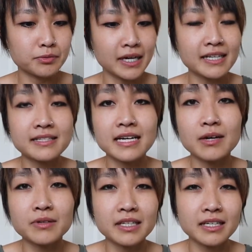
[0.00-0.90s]
write
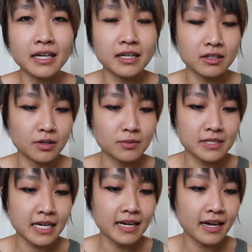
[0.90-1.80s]
down any kind of
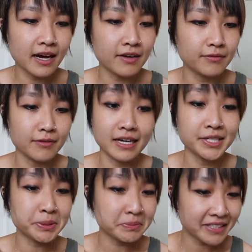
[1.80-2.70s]
notes that I have
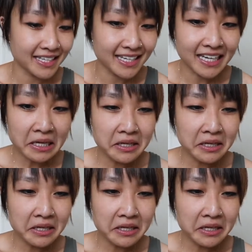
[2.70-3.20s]
randomly.